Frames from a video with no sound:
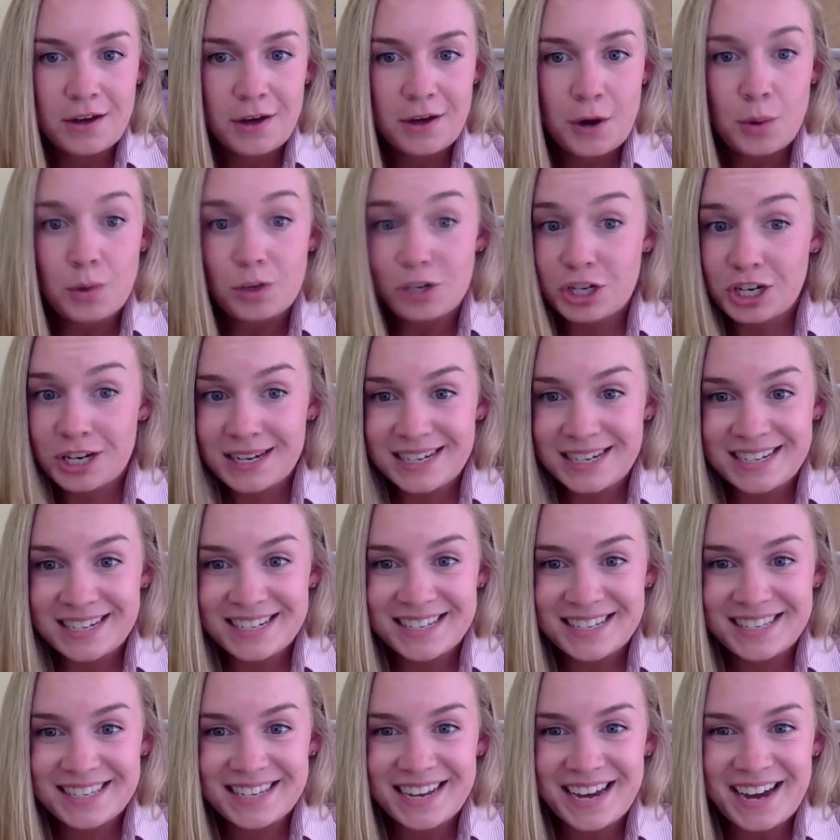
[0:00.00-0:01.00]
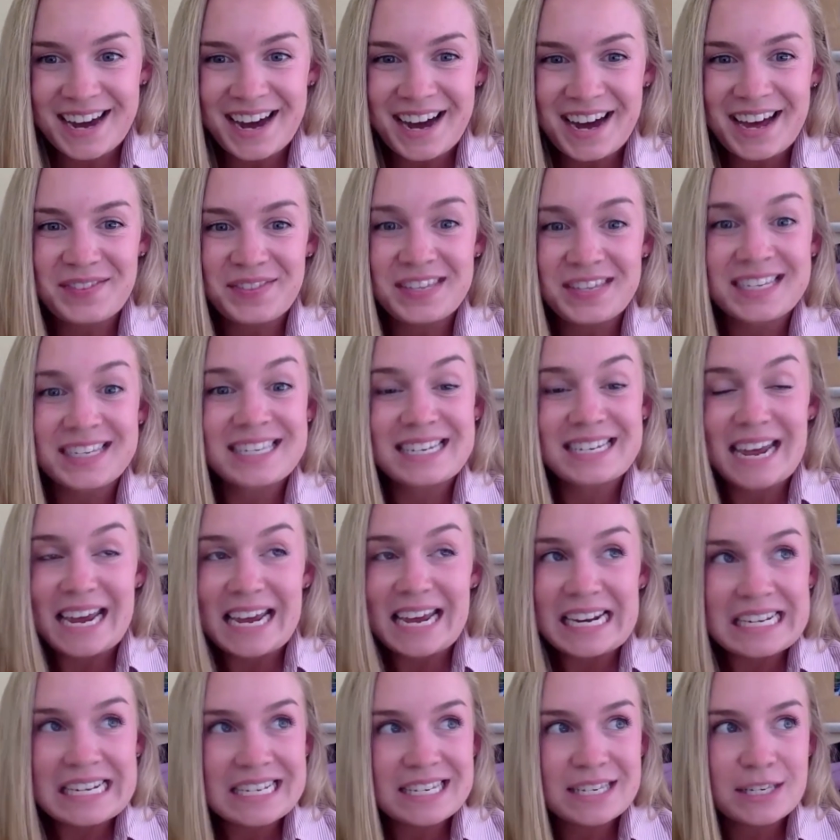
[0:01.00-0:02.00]
which is the
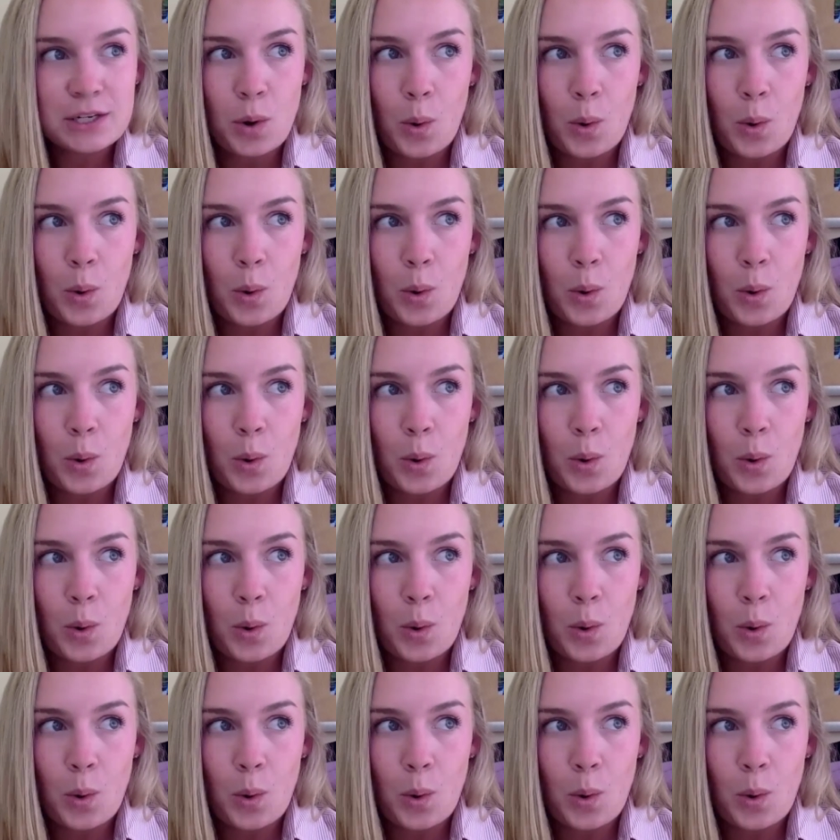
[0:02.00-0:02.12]
status